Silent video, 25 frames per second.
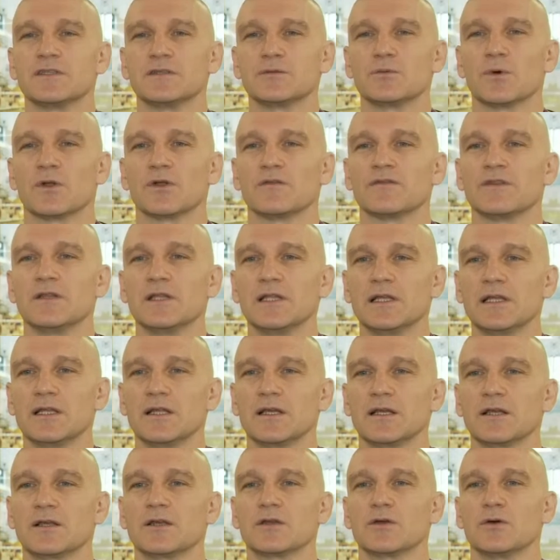one of the
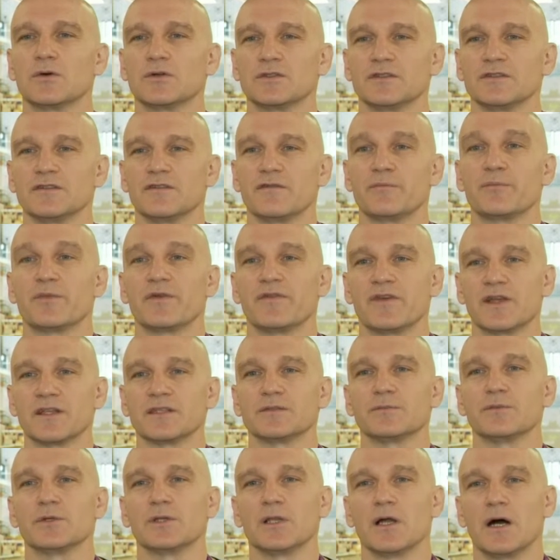leading causes of
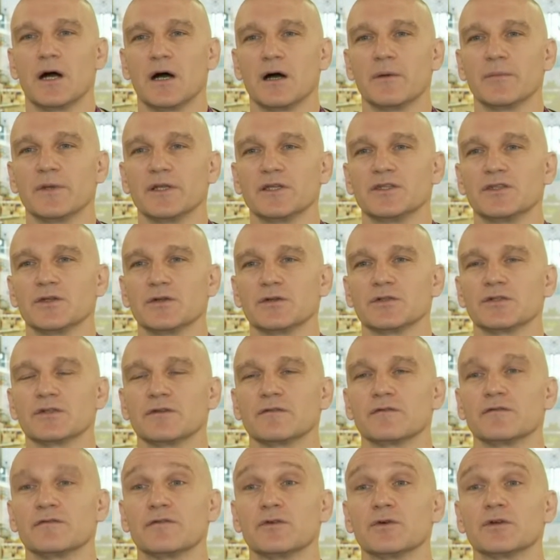preventable harm in children
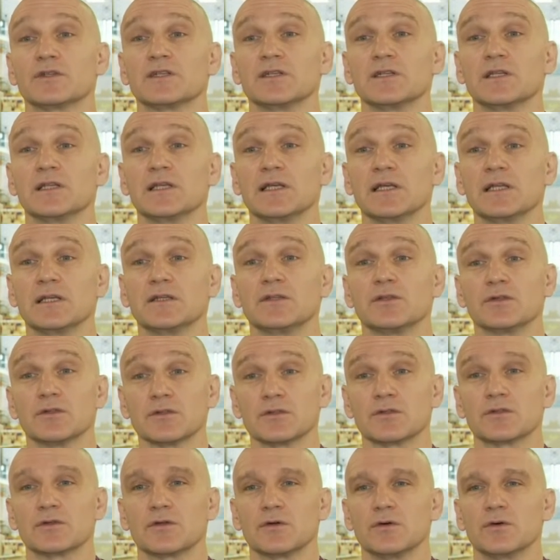and unfortunately
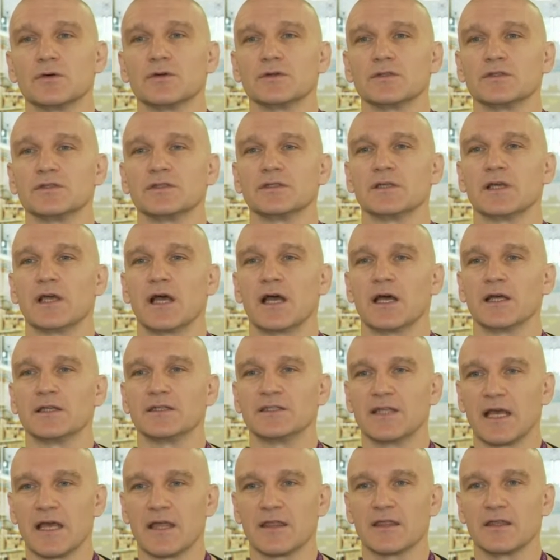does cause
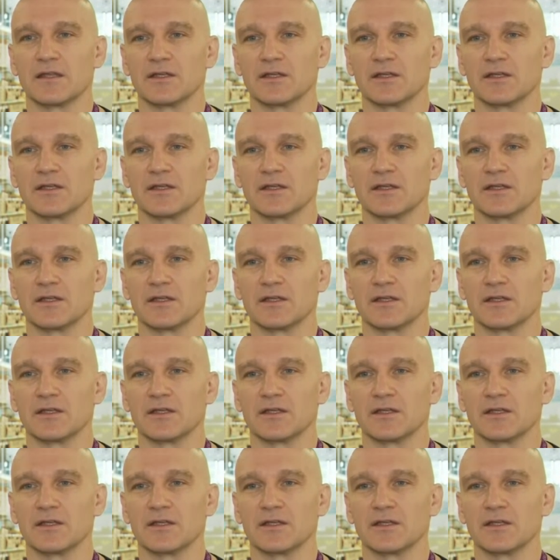death in